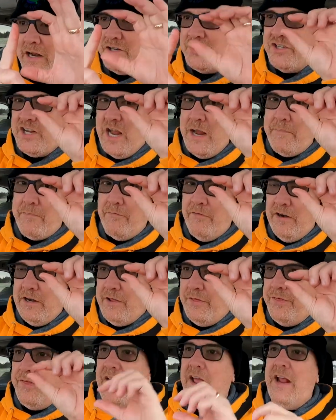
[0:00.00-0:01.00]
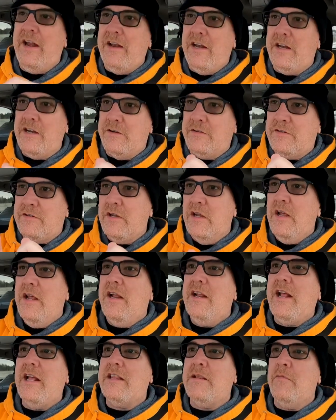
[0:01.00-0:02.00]
that shape, really thin, and you just
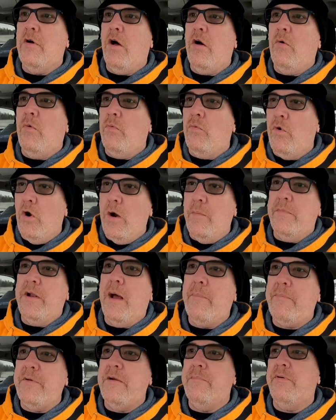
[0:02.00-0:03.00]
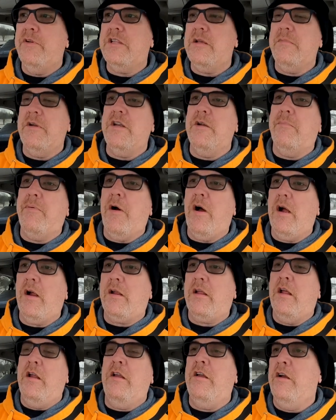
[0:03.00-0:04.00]
get them all warmed up and you put them in your
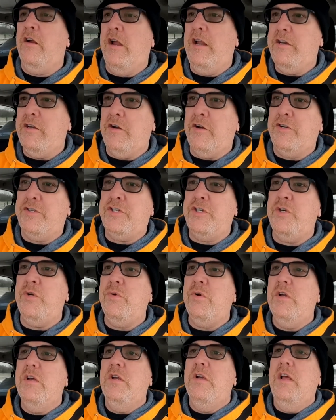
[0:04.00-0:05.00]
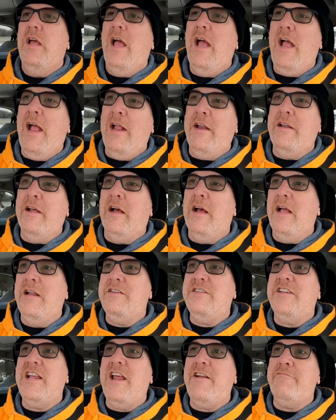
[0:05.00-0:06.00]
pocket, in your shoe, and
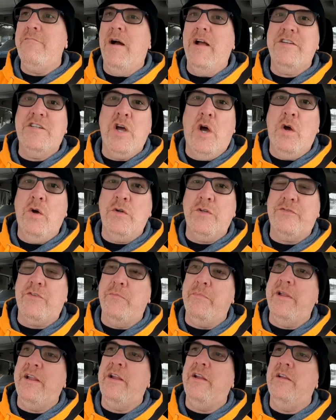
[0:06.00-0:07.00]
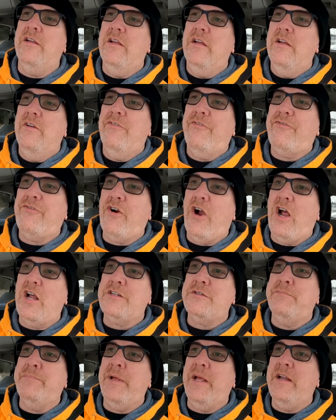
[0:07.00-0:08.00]
it saved my toes from being
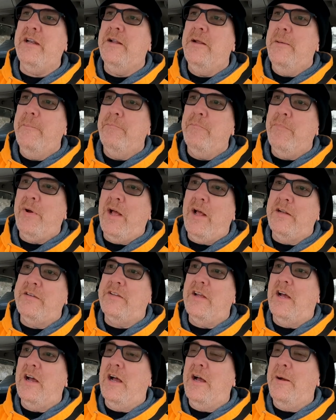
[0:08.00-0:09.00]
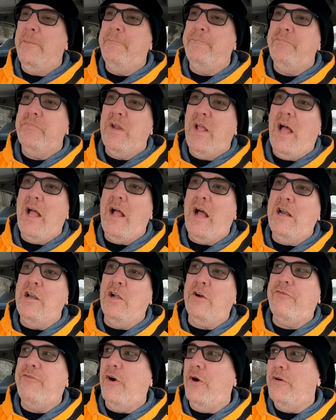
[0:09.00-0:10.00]
frostbit. But I
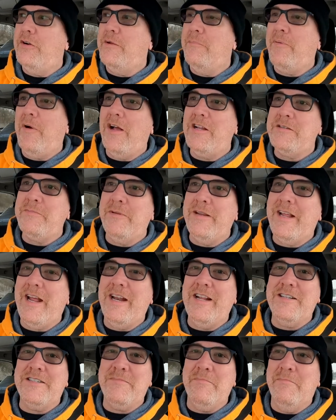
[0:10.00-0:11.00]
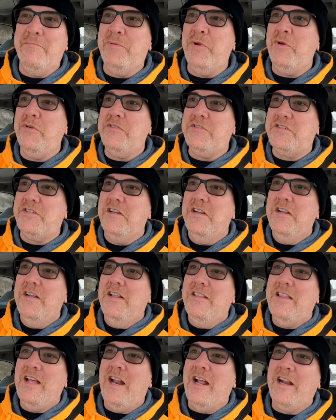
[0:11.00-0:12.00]
look forward to possibly getting some boots
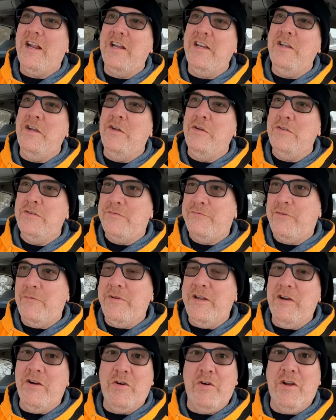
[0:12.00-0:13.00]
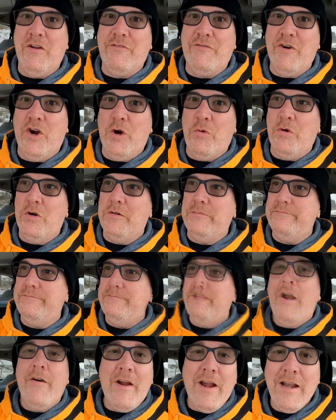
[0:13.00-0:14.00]
that I can use from here going forward.
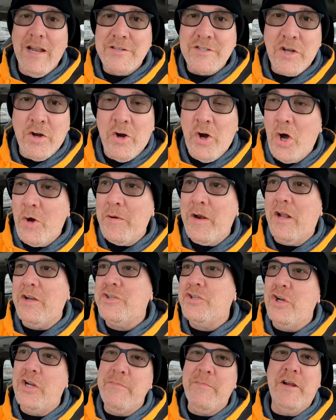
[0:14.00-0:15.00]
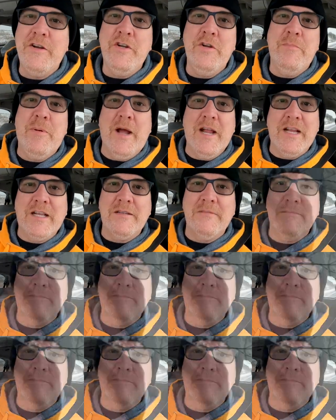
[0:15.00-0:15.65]
All right, let's go home and I'll show you my new bike.